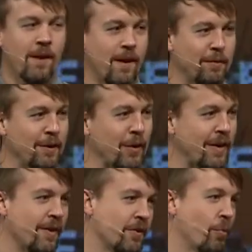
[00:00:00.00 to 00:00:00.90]
Uh, fill
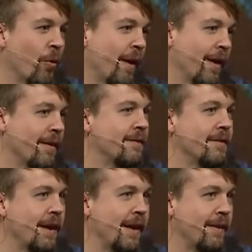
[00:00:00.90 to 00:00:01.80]
in this morning.
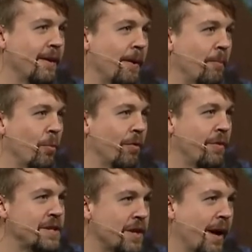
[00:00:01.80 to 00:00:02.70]
And um, we're
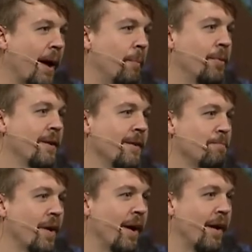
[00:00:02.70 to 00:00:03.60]
finishing up
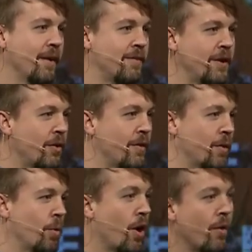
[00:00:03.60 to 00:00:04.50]
uh, a series
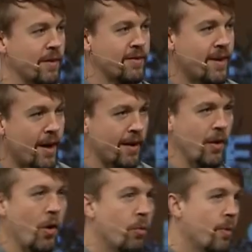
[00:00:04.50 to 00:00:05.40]
that we're calling Stuck.
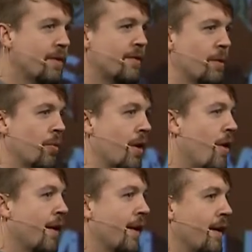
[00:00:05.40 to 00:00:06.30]
And the whole reason that we're
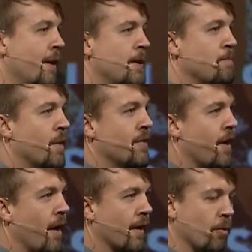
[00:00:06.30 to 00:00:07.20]
calling it
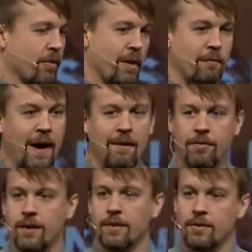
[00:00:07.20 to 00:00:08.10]
Stuck, and we're saying five
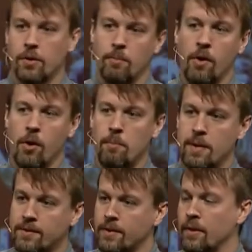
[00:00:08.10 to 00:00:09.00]
things that are, are
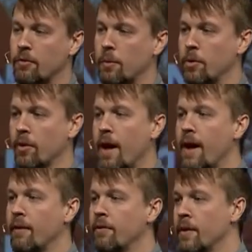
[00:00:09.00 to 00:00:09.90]
missing from your
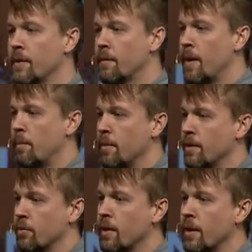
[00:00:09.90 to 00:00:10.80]
life, um,
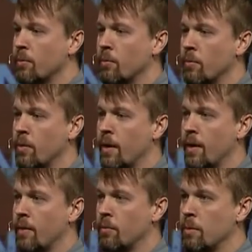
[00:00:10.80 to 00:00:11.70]
is really,
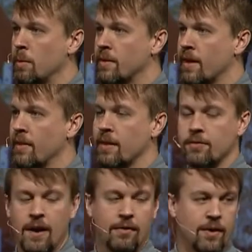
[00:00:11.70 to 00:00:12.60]
uh, we would say
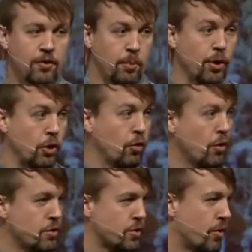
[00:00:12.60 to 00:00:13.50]
these five things are pretty
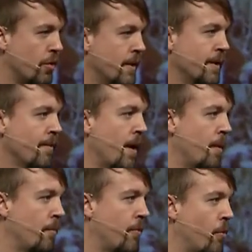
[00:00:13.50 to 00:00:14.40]
crucial
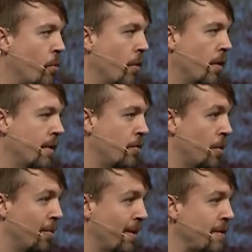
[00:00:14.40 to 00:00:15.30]
um, for if you're
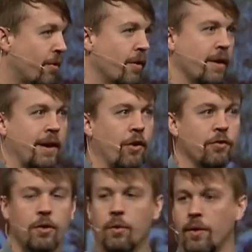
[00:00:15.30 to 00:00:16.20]
a believer and
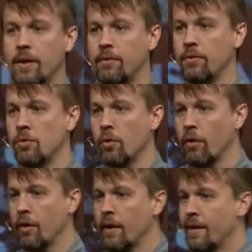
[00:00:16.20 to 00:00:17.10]
also if
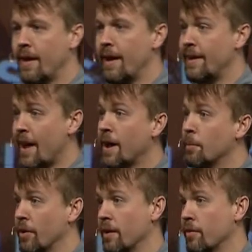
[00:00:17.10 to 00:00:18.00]
you're uh, not a
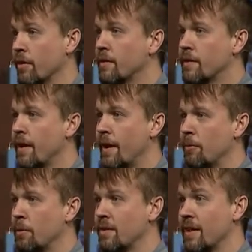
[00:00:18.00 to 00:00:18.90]
believer. Uh,
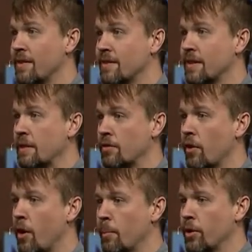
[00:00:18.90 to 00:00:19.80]
we would say these things
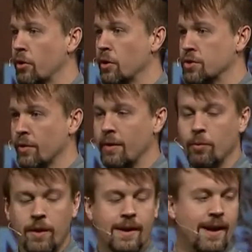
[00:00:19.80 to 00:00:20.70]
are, are, pretty crucial. And
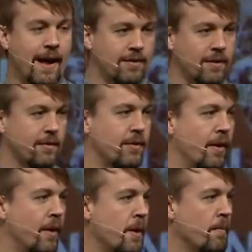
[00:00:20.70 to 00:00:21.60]
really, in essence,
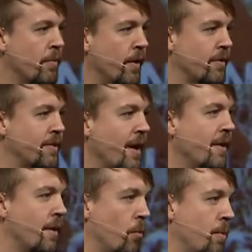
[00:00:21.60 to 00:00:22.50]
the, the
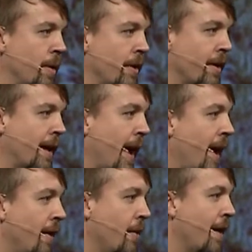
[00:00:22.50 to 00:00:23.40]
study that we've been looking
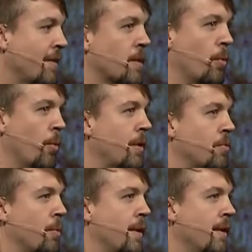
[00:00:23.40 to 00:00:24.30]
at in the last couple of
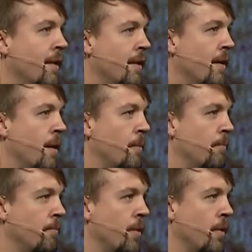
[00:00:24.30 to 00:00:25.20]
weeks, we've been
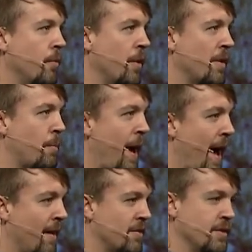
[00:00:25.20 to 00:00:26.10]
um, the, really the
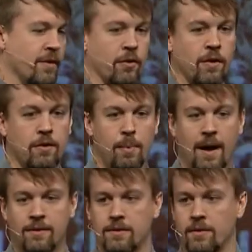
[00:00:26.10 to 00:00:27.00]
passages, or these
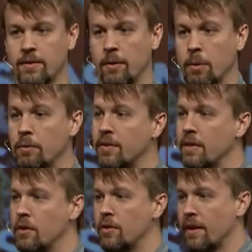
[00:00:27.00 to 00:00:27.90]
passages that we would see
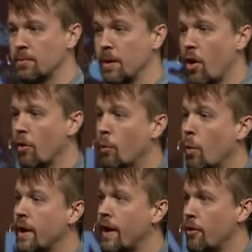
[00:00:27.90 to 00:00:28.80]
in the New Testament called the
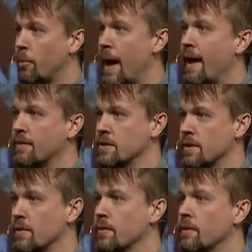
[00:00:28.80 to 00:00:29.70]
one another
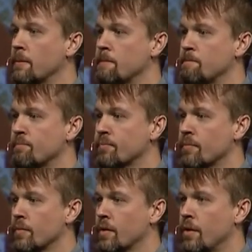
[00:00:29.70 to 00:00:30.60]
passages.
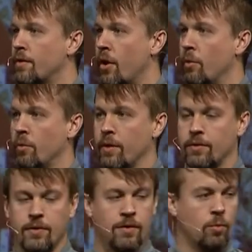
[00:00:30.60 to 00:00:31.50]
So,
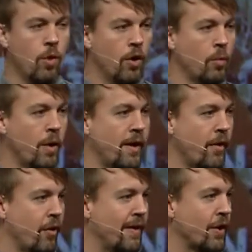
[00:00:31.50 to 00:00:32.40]
this, this word, one
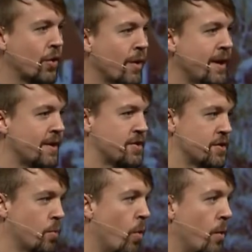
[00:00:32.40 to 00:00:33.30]
another, in the Greek, it's
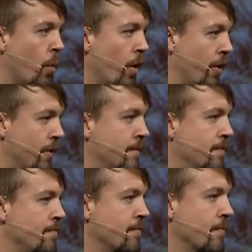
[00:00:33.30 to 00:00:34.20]
just one word.
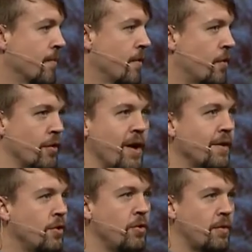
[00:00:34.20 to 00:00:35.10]
So, it's
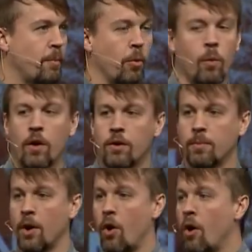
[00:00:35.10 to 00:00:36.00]
not two separate words,
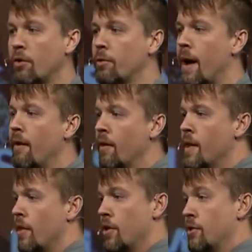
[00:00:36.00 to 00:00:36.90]
but all throughout
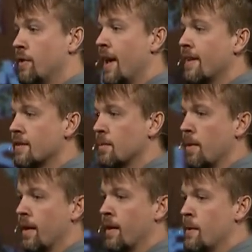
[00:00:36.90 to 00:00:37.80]
the New
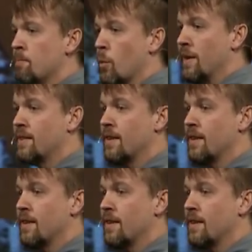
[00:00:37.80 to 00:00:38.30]
Testament, we